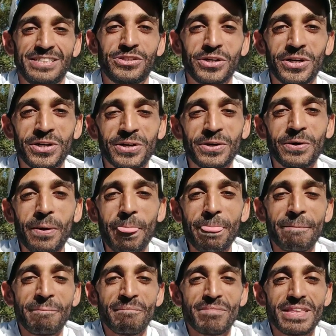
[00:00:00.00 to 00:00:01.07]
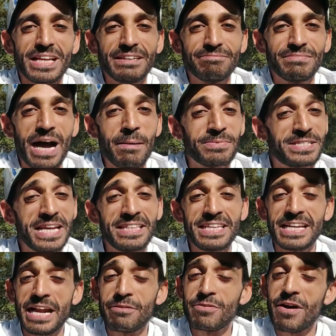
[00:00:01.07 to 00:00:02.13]
So I'm
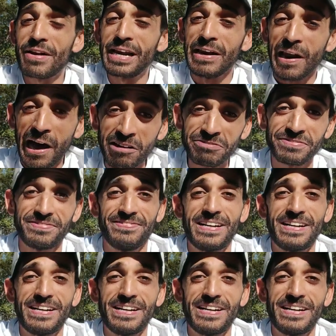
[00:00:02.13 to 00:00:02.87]
sending everybody love.